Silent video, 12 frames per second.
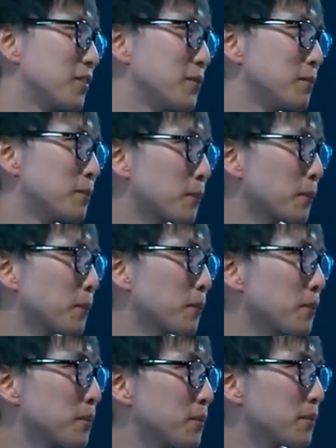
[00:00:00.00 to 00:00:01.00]

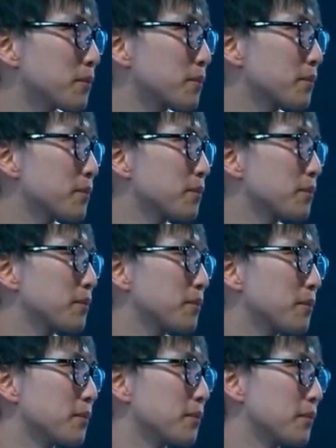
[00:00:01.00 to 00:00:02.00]

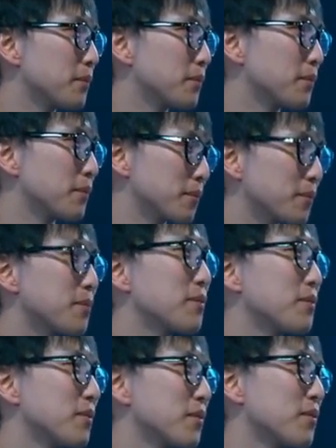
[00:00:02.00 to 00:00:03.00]

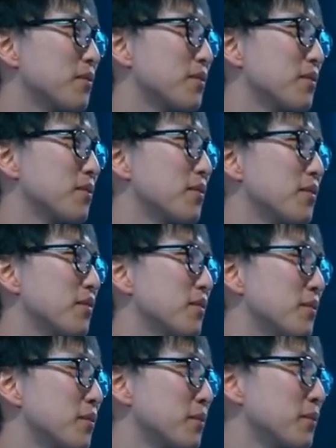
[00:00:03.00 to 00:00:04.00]

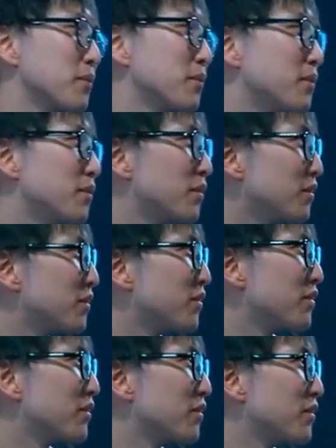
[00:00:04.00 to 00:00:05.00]

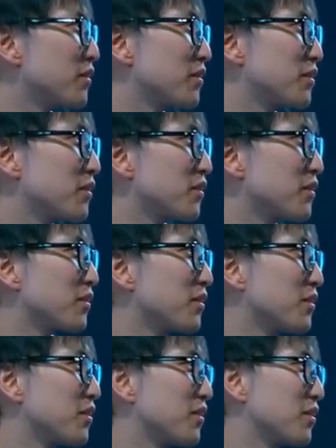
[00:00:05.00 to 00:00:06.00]

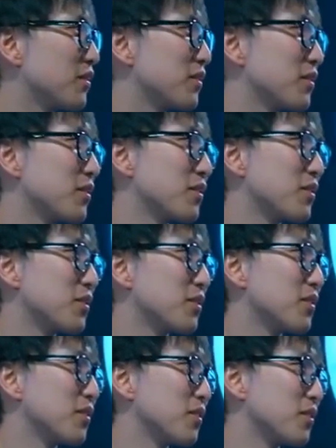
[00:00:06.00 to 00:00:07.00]

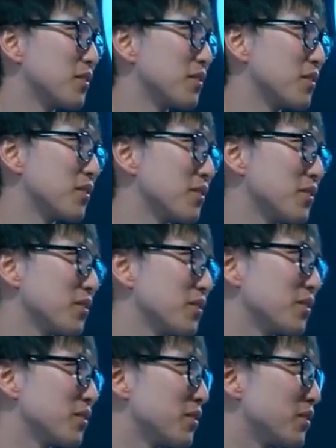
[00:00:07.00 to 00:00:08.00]
No words are spoken by the person on screen.